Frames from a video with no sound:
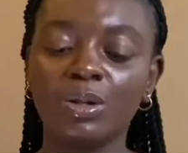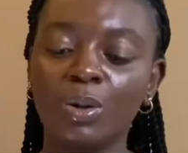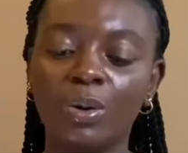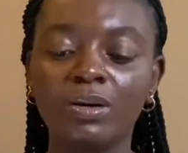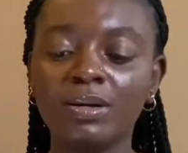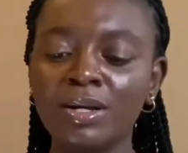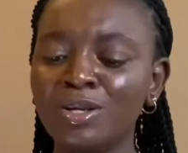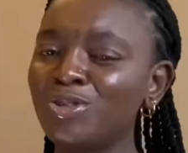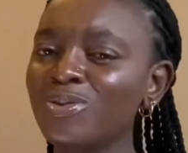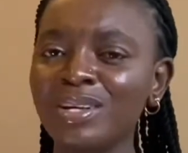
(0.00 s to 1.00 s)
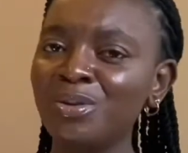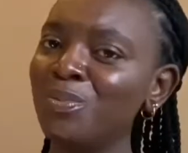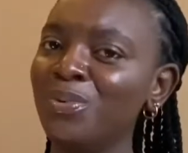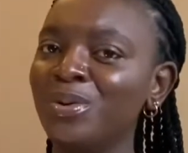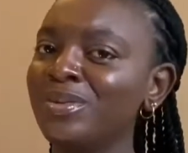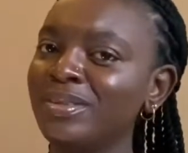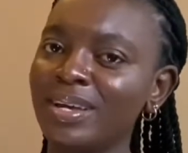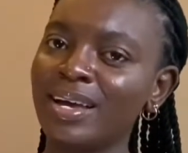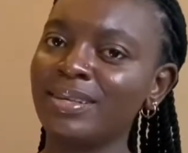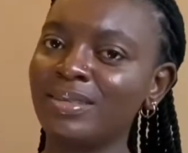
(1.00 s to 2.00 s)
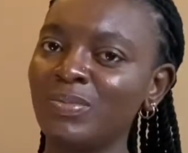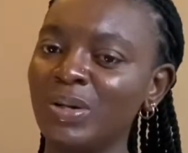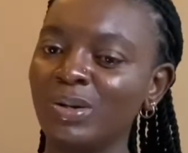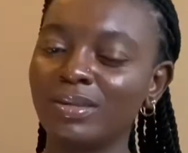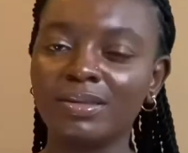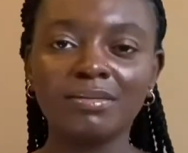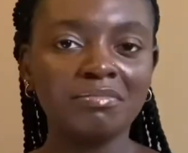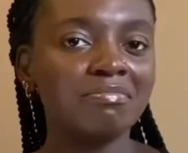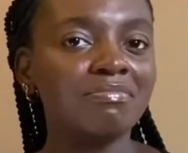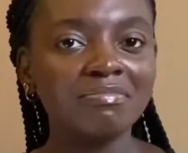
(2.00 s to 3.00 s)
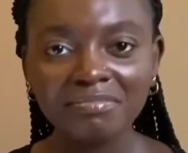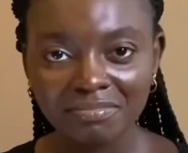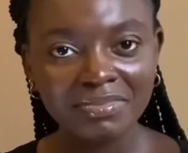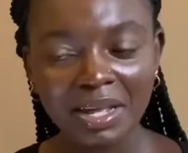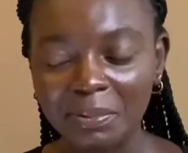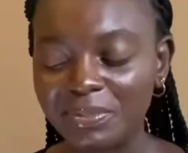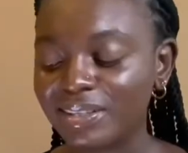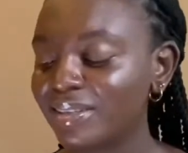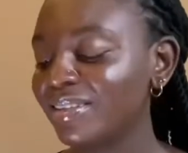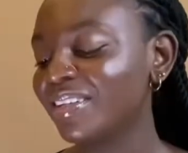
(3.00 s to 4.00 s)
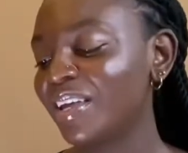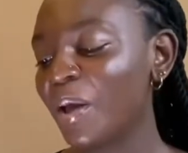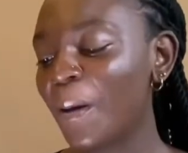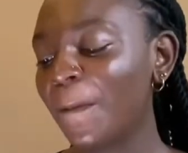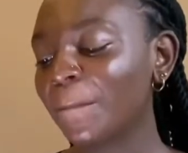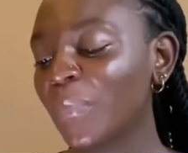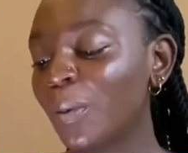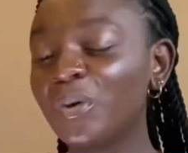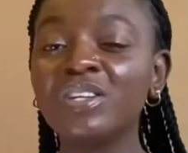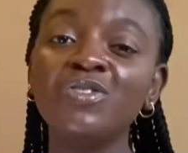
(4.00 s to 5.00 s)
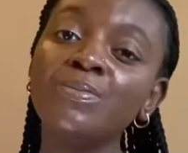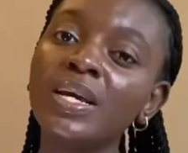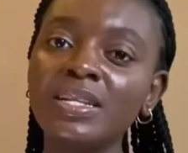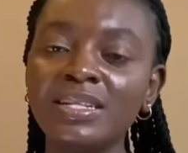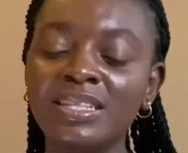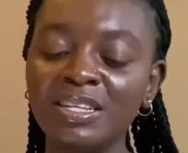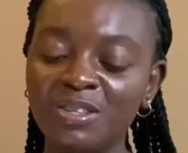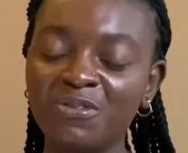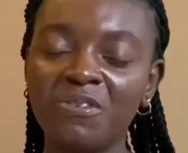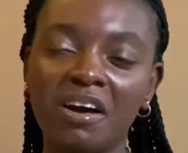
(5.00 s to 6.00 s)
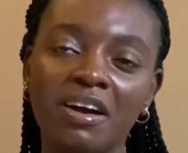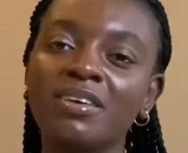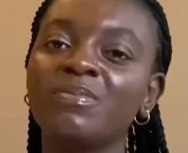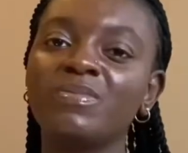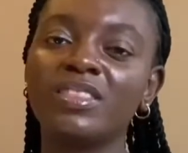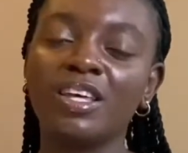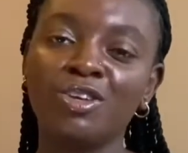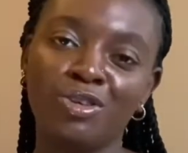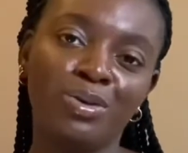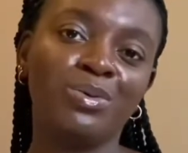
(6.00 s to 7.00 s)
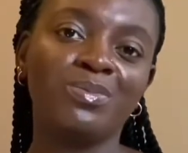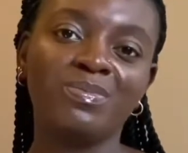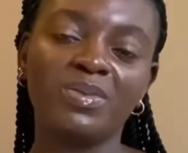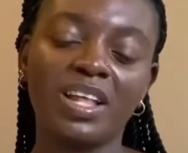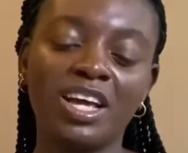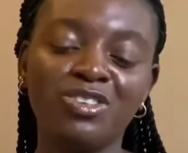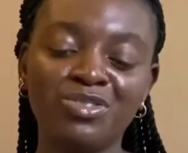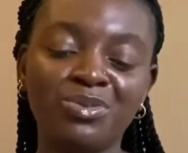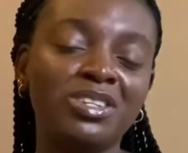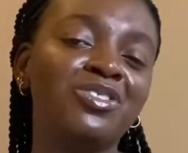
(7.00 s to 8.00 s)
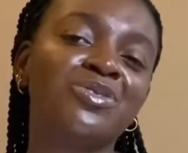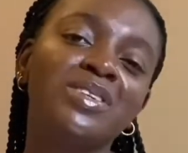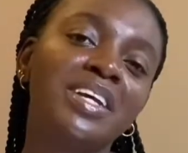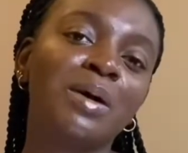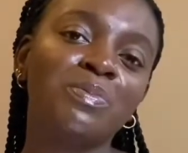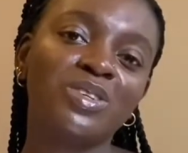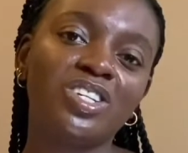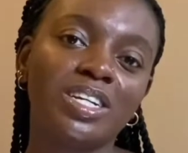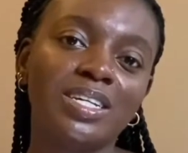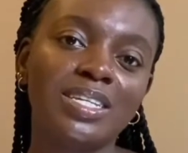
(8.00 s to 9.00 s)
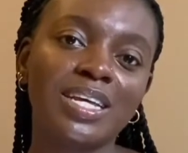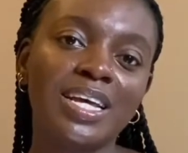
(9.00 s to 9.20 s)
long, so I don't bore you guys, because I mean, but if you made it this far, thank you. I truly, truly appreciate.